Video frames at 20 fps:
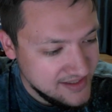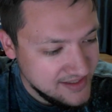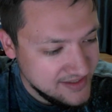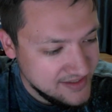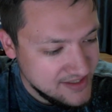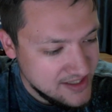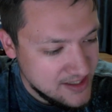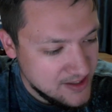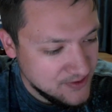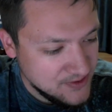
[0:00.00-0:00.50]

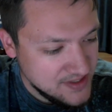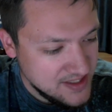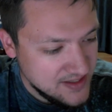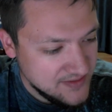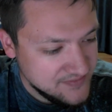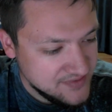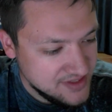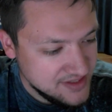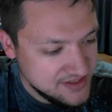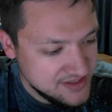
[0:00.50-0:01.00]
And now I would
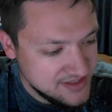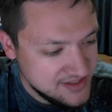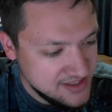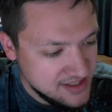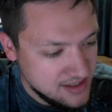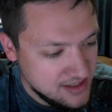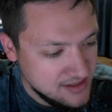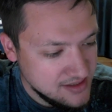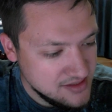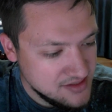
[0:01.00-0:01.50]
have the
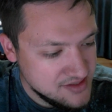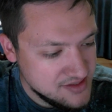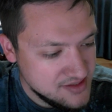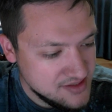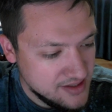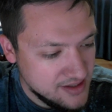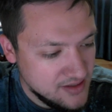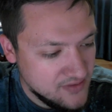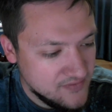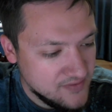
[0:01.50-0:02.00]
Suns
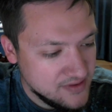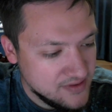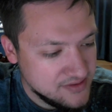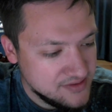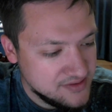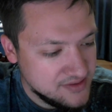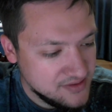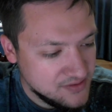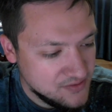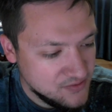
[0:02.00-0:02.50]
over
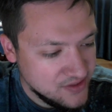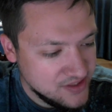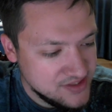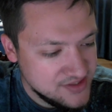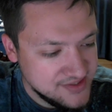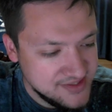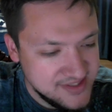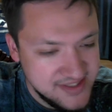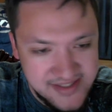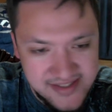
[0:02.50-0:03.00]
the
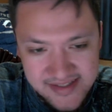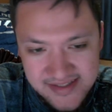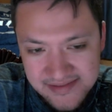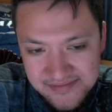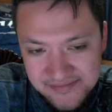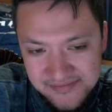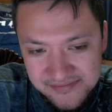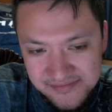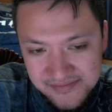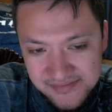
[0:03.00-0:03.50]
Grizzlies.
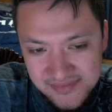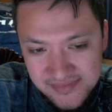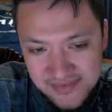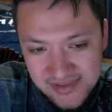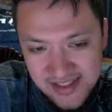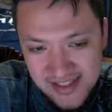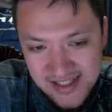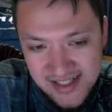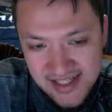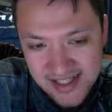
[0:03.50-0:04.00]

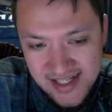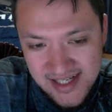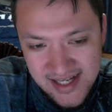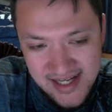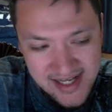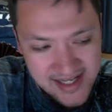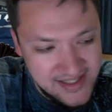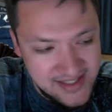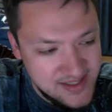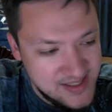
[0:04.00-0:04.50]

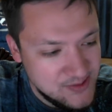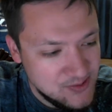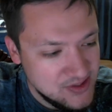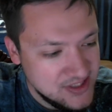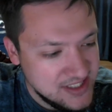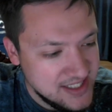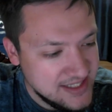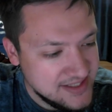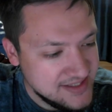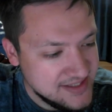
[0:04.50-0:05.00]
And then
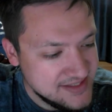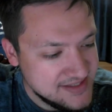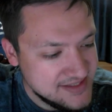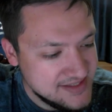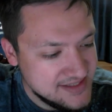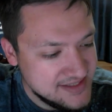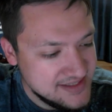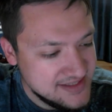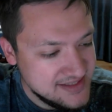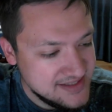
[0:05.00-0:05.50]
we get the
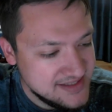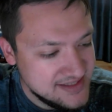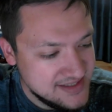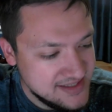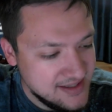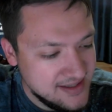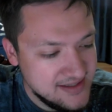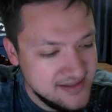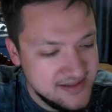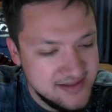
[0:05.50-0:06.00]

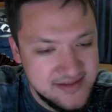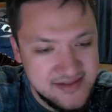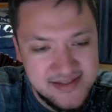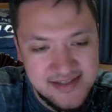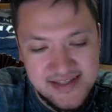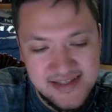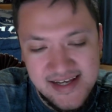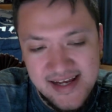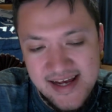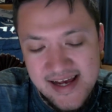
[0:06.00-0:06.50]

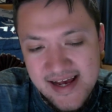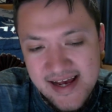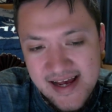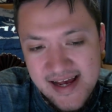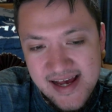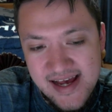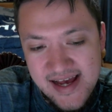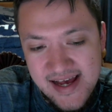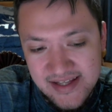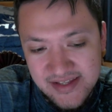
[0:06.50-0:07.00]
Suns
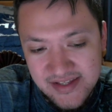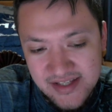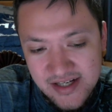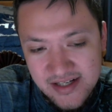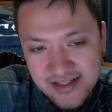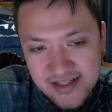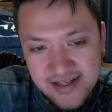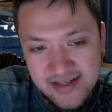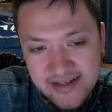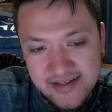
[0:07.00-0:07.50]
and
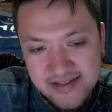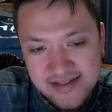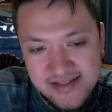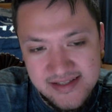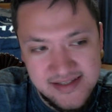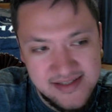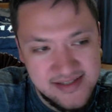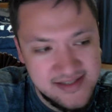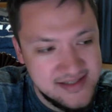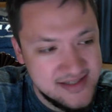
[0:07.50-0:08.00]

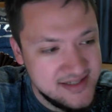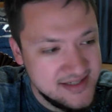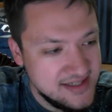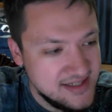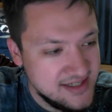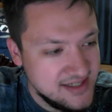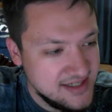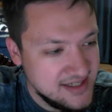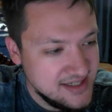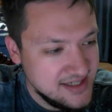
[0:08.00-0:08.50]
Nuggets.
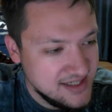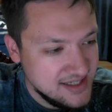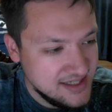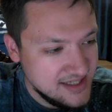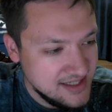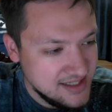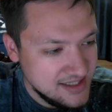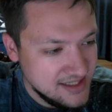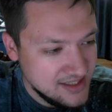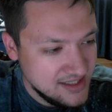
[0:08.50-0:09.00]

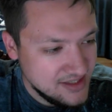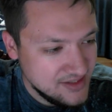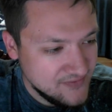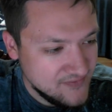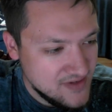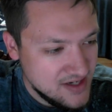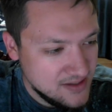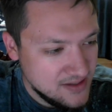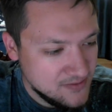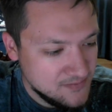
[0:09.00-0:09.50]
And the
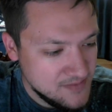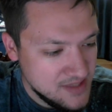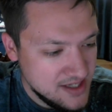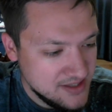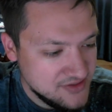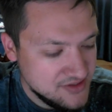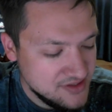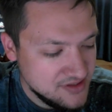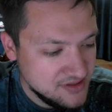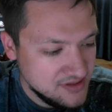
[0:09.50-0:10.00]
following
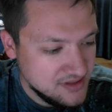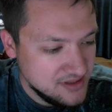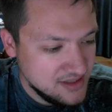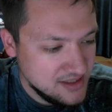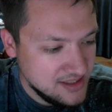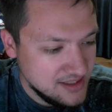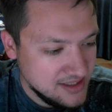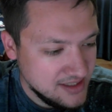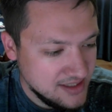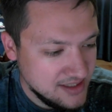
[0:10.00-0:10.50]
match,
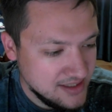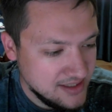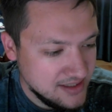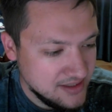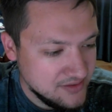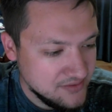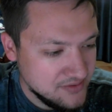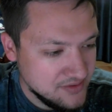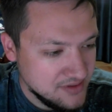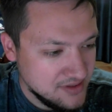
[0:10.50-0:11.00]

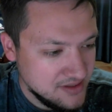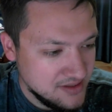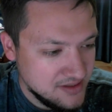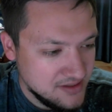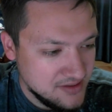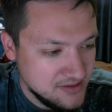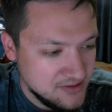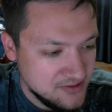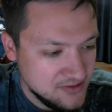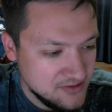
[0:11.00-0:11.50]
and
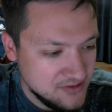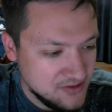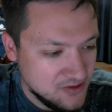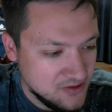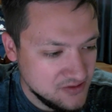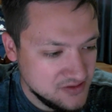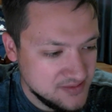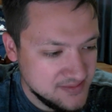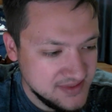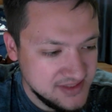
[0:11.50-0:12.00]

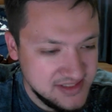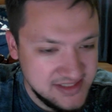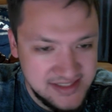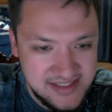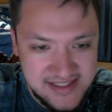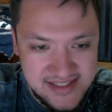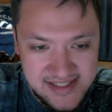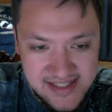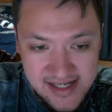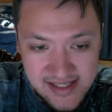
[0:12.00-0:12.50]
ultimately
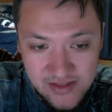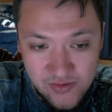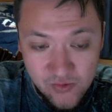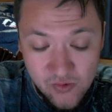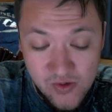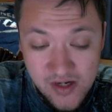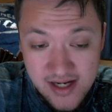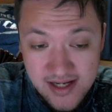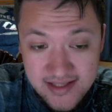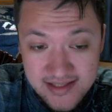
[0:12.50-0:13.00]
decide the
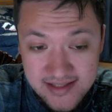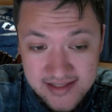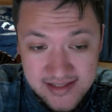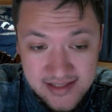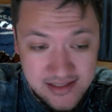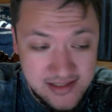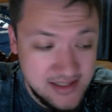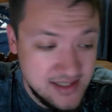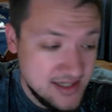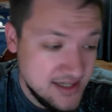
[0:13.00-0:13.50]

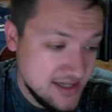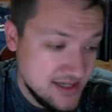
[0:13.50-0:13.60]
West.